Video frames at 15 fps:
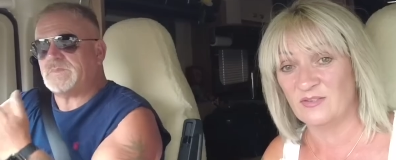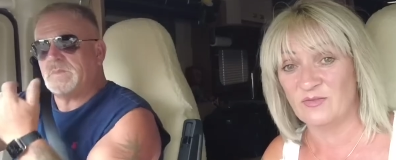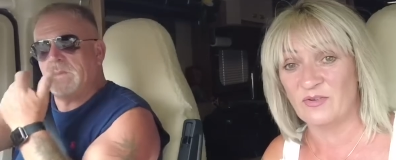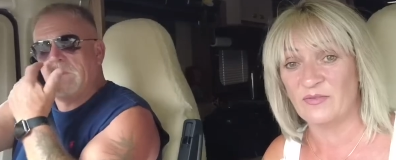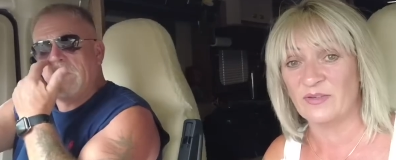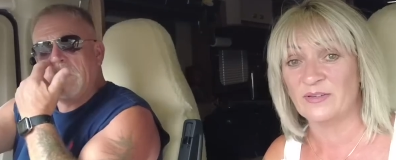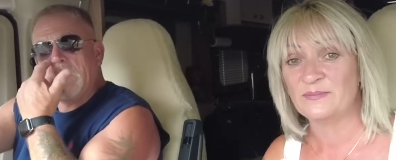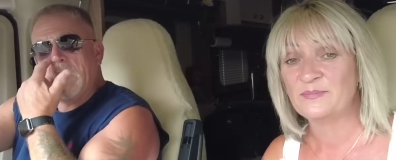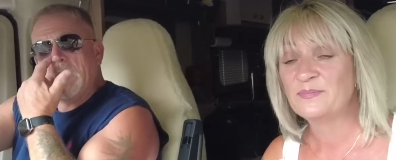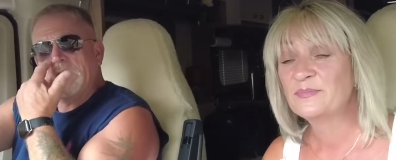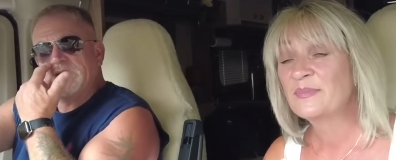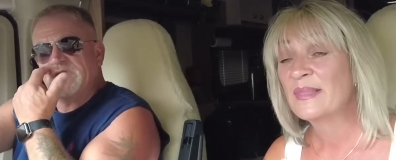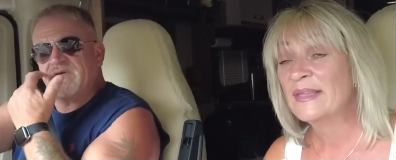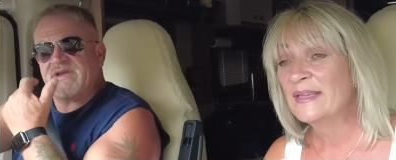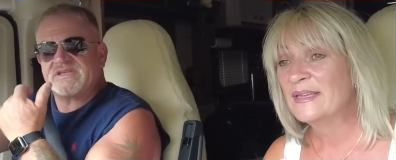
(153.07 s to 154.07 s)
Speaker 1: the river.
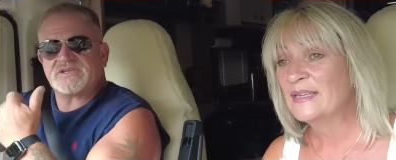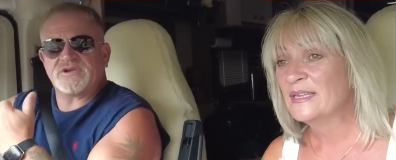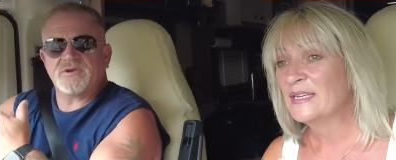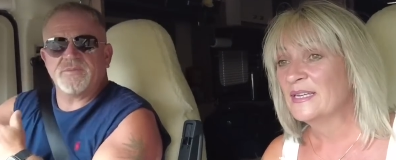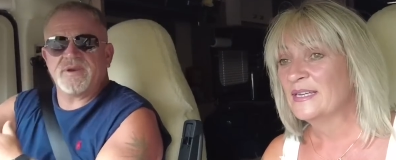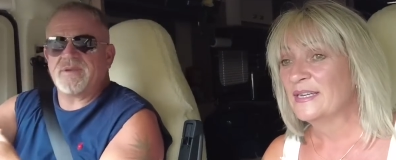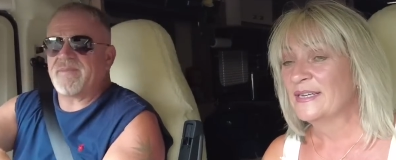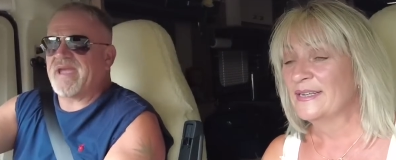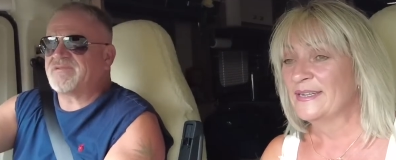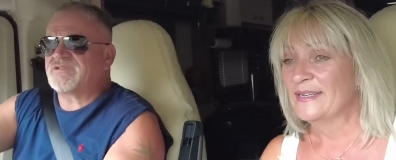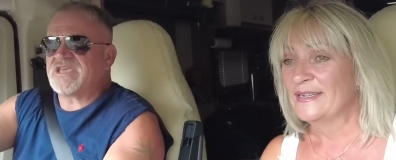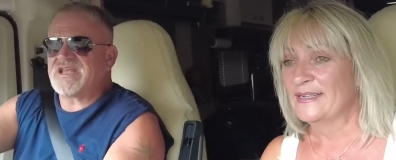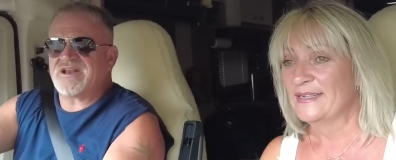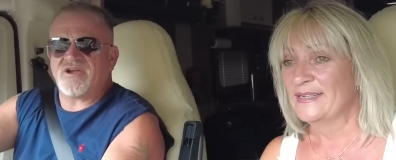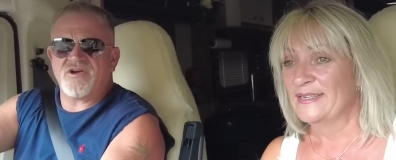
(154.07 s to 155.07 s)
Speaker 2: So I had to do a bit of
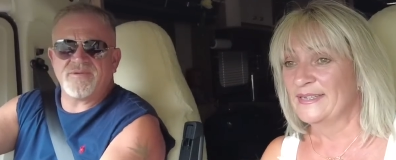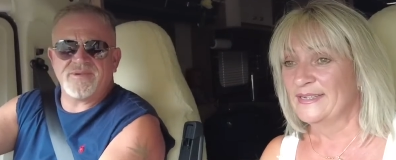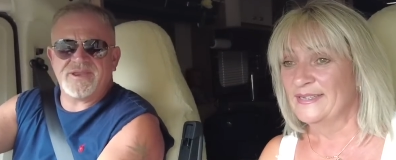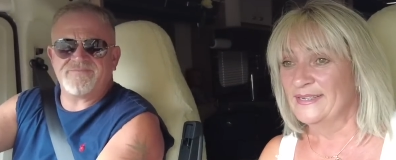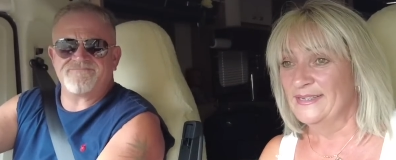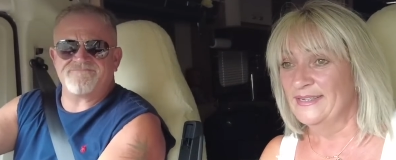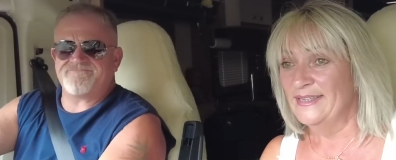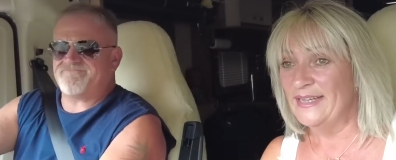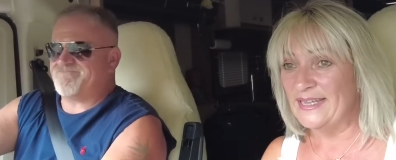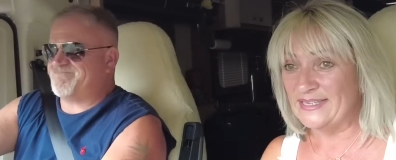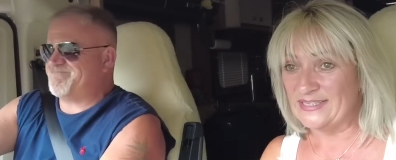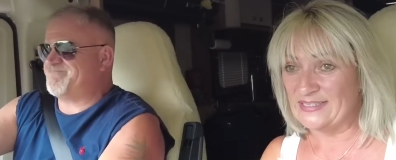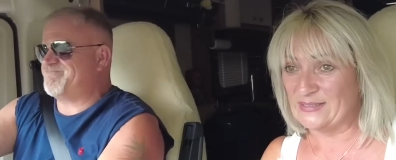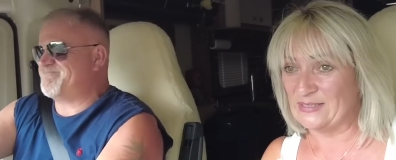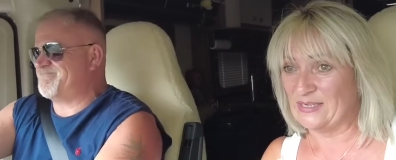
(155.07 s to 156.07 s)
mountain climbing?
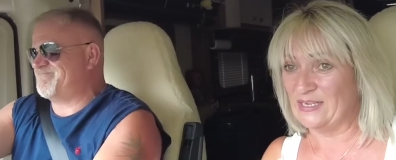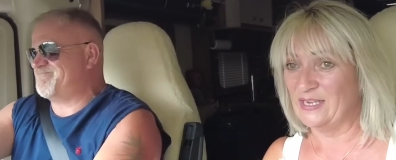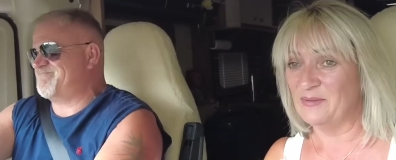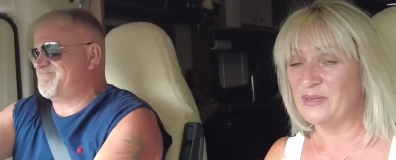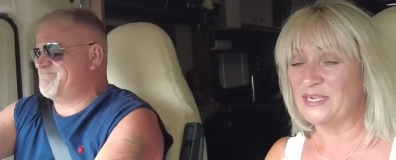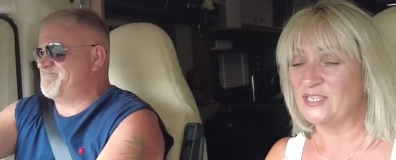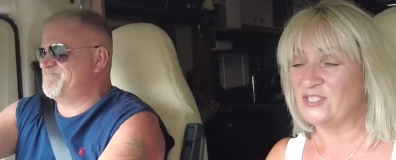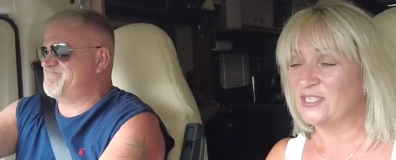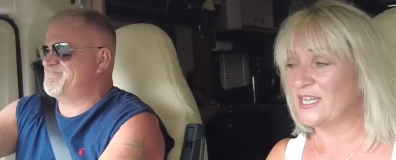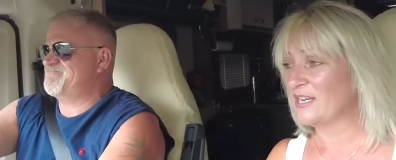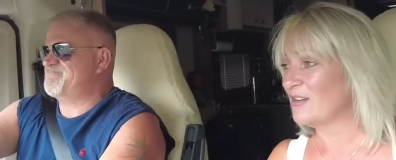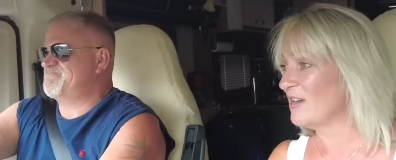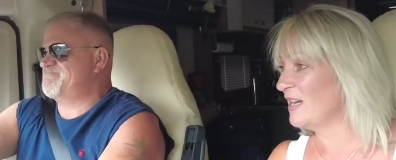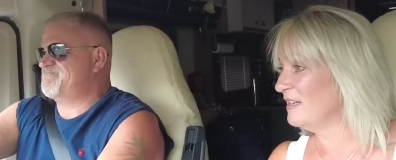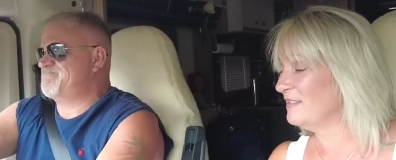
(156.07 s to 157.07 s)
Speaker 1: Yes, you managed to get
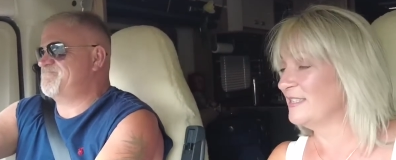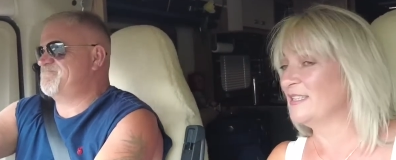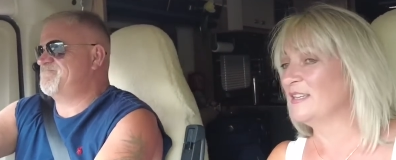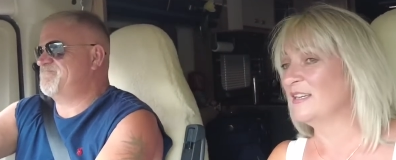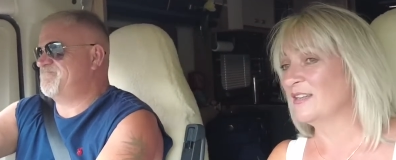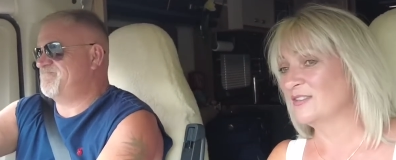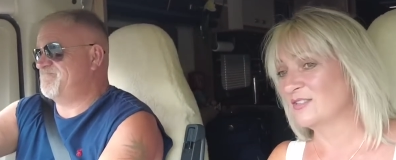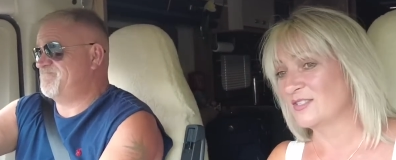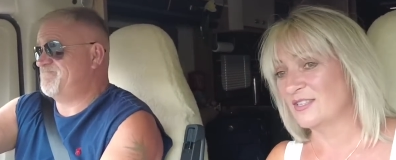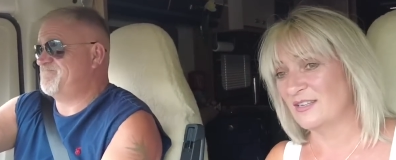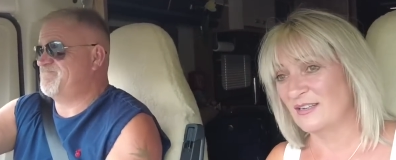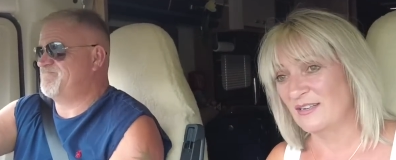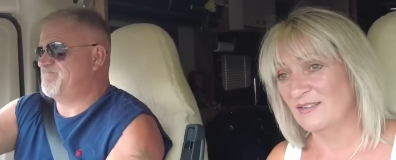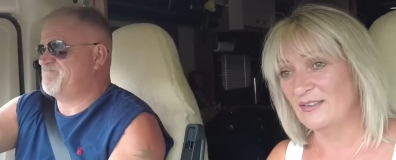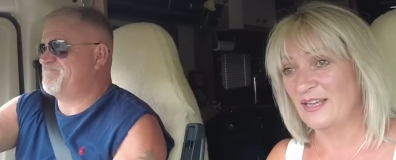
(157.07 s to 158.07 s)
her out, didn't you?
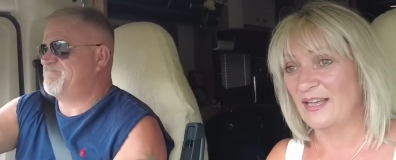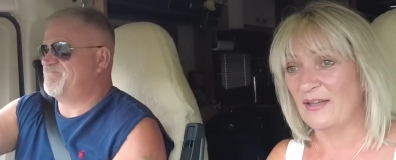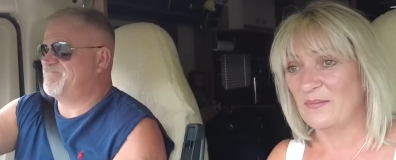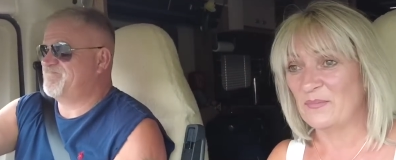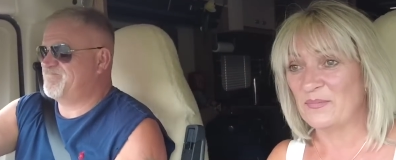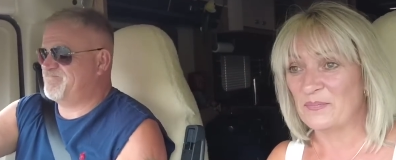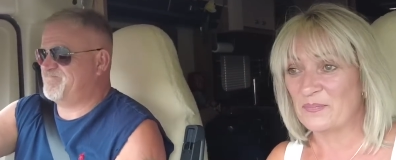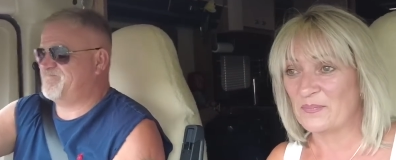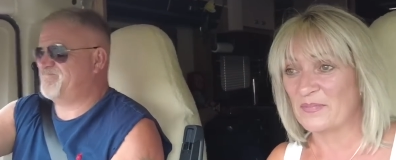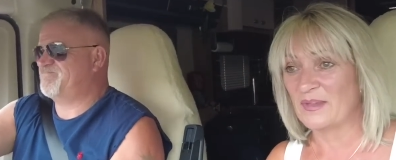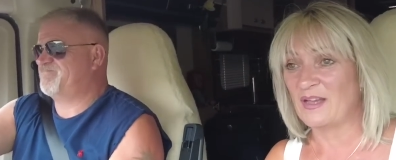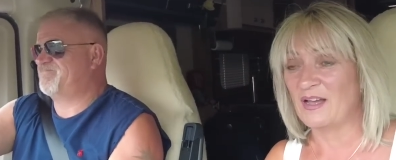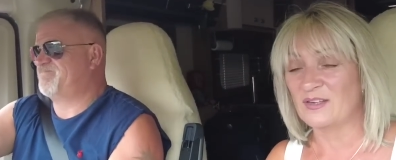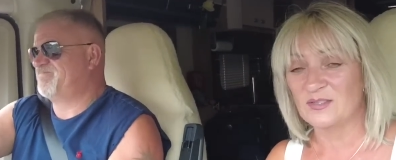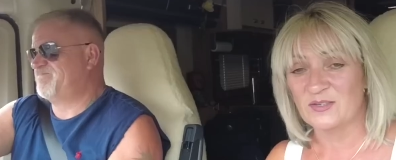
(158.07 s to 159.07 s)
So, yeah,
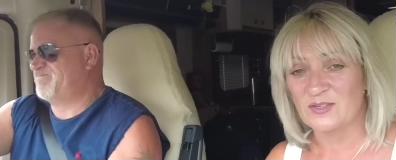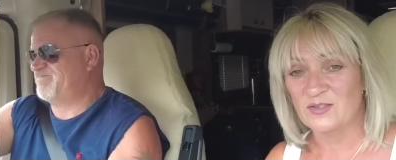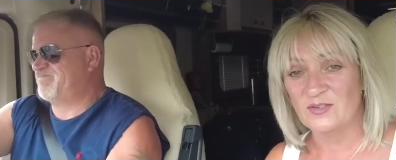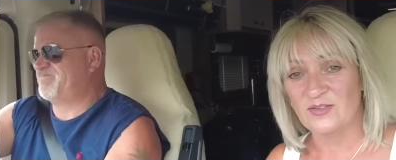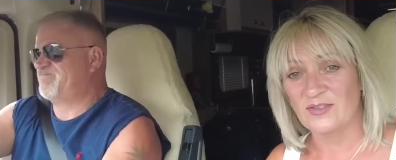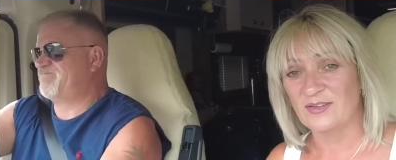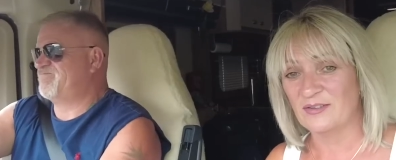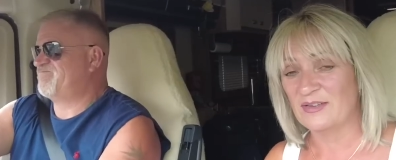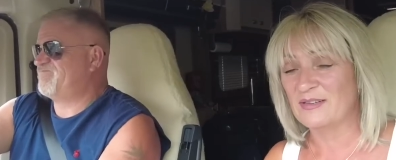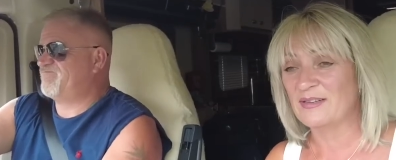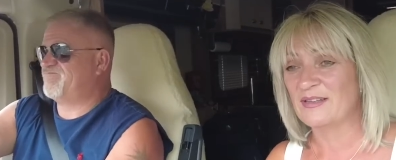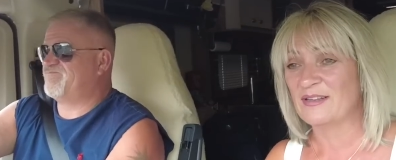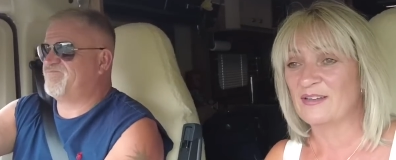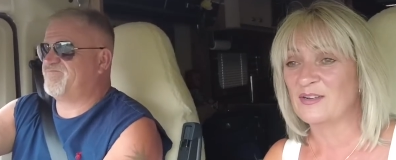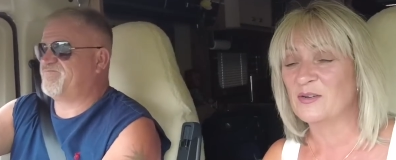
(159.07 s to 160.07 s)
I don't want another,
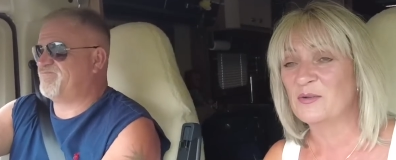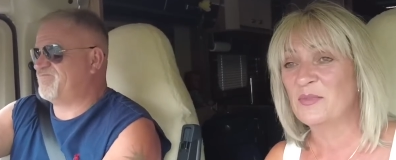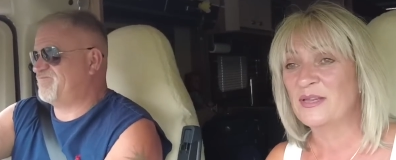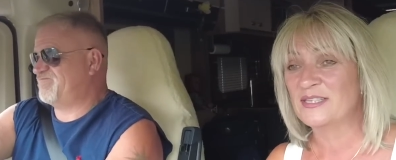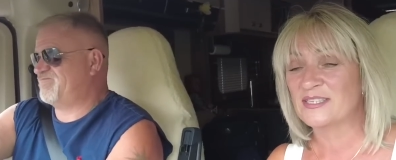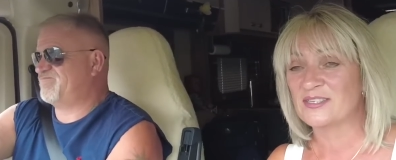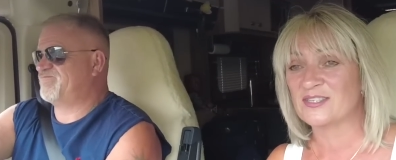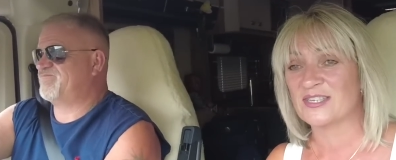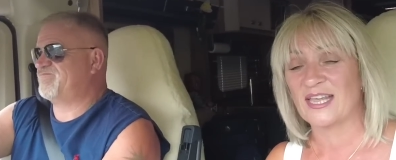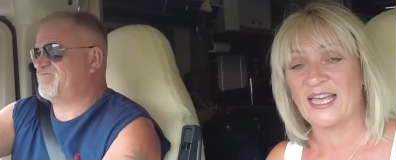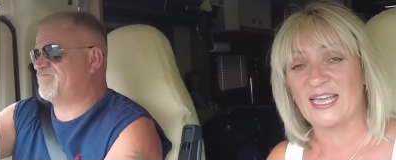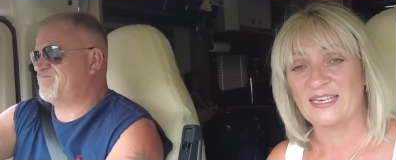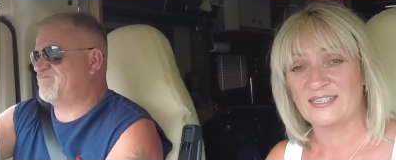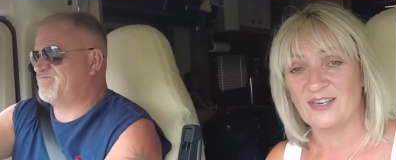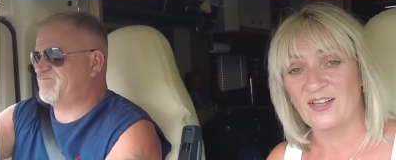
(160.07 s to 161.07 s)
I don't want to be so
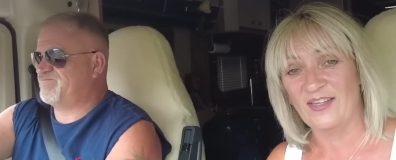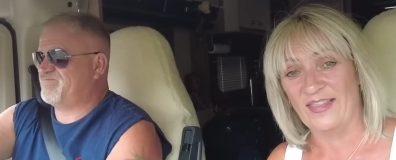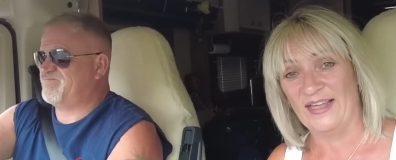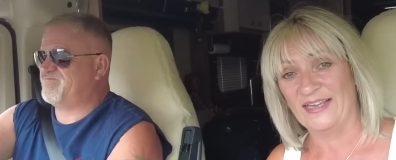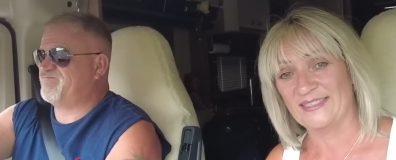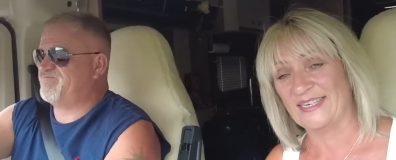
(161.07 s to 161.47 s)
scared like that